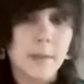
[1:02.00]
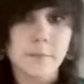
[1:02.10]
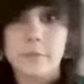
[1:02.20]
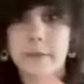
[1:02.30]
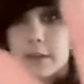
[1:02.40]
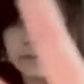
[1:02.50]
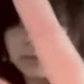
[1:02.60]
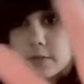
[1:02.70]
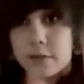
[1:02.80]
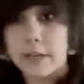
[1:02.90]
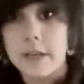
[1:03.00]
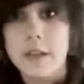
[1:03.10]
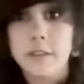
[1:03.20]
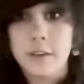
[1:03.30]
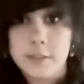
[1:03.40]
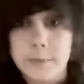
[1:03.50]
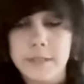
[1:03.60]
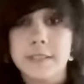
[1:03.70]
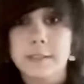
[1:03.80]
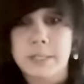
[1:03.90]
Hamster fact number 3. There are
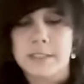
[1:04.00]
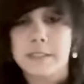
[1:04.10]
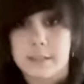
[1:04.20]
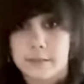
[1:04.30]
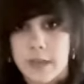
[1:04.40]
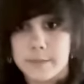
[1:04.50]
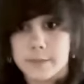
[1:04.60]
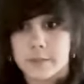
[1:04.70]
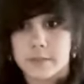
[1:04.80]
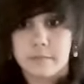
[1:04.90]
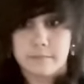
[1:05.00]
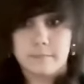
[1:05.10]
20 species of hamsters.